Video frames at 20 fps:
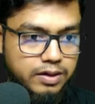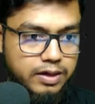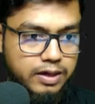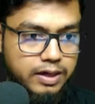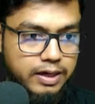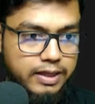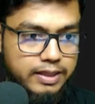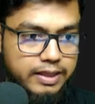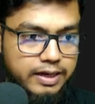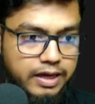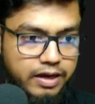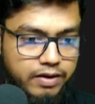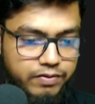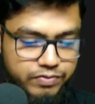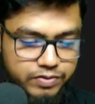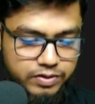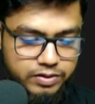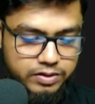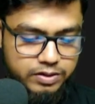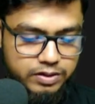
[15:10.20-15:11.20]
and then
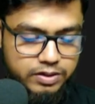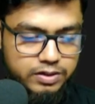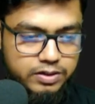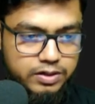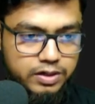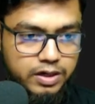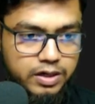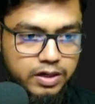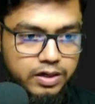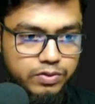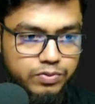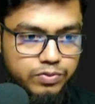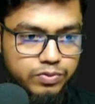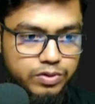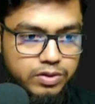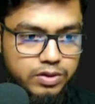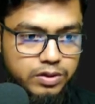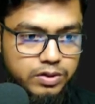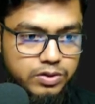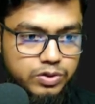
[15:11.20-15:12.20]
after that I
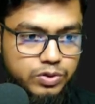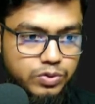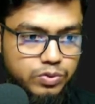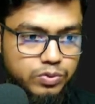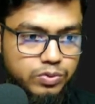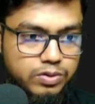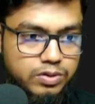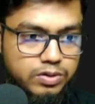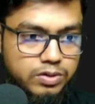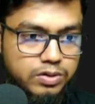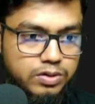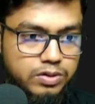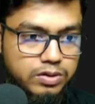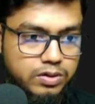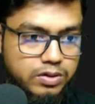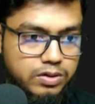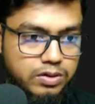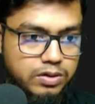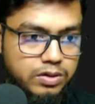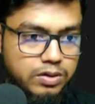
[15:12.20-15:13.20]
will actually
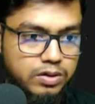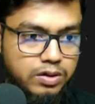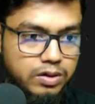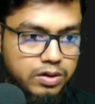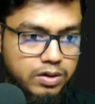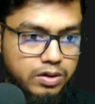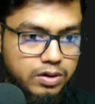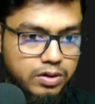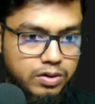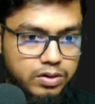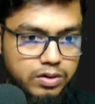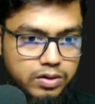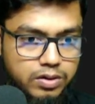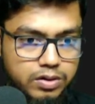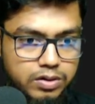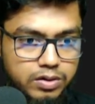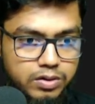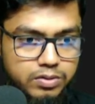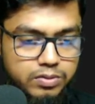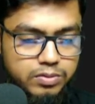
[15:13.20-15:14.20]

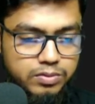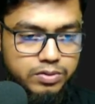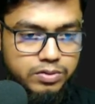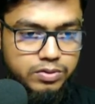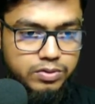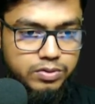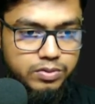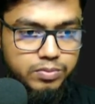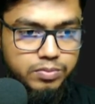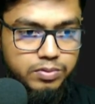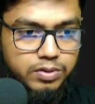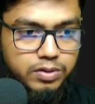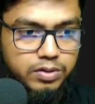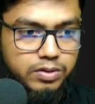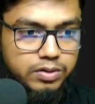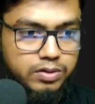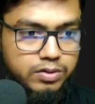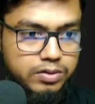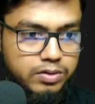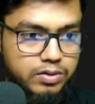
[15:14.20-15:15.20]

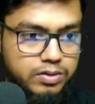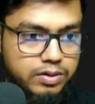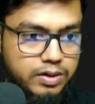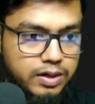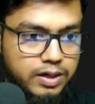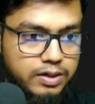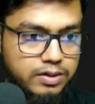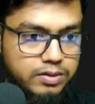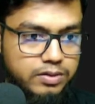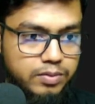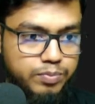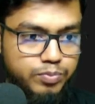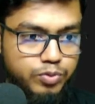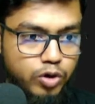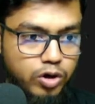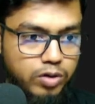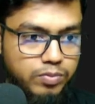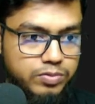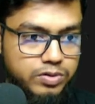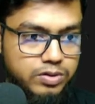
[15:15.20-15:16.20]
write the
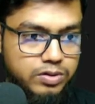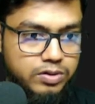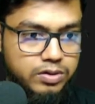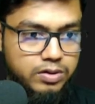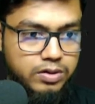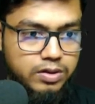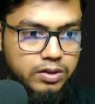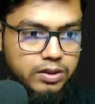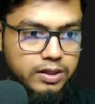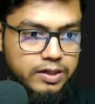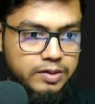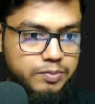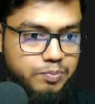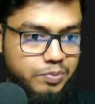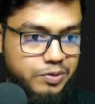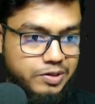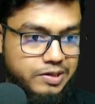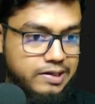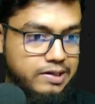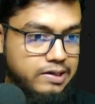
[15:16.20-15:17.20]
prompt like
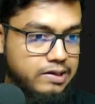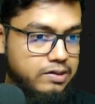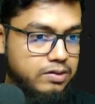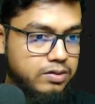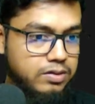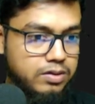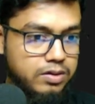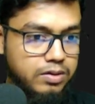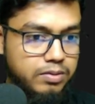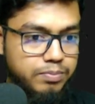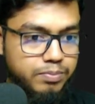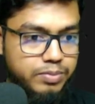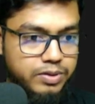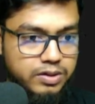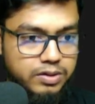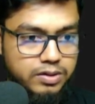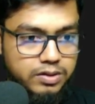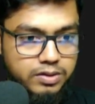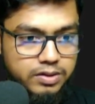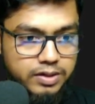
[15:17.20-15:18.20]
please
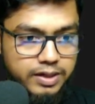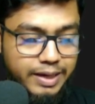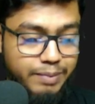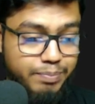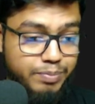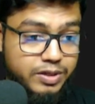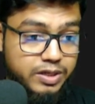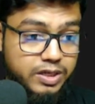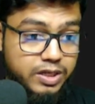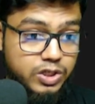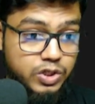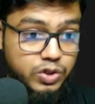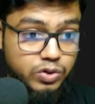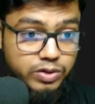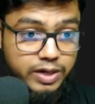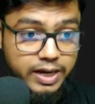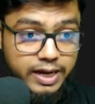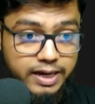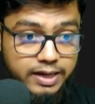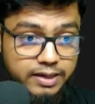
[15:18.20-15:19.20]
build the
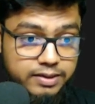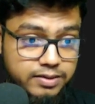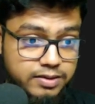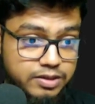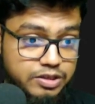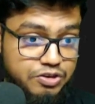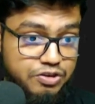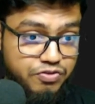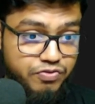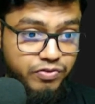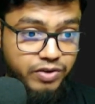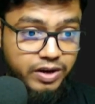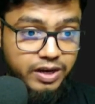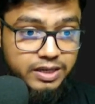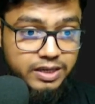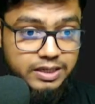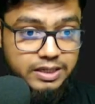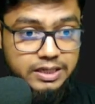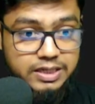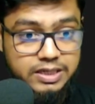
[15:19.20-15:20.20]
application as
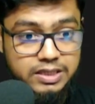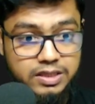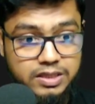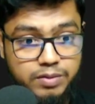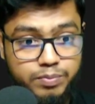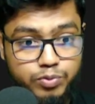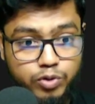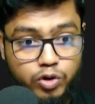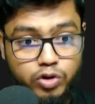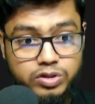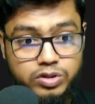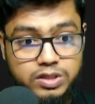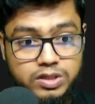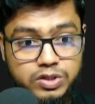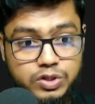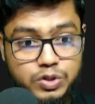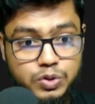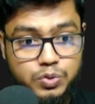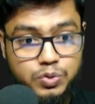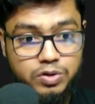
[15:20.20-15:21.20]
defined in the project
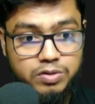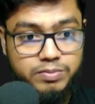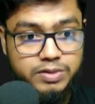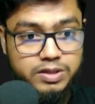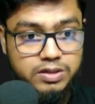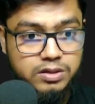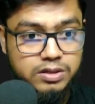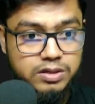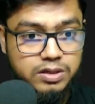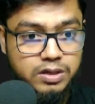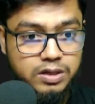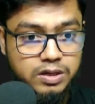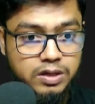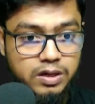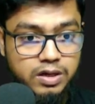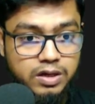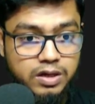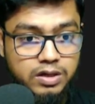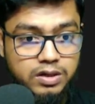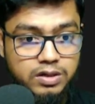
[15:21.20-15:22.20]
requirements.
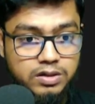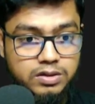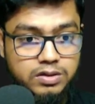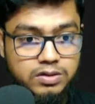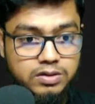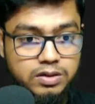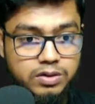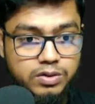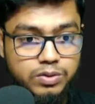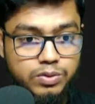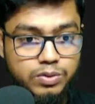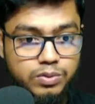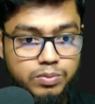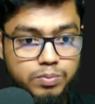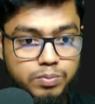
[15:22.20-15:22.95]
So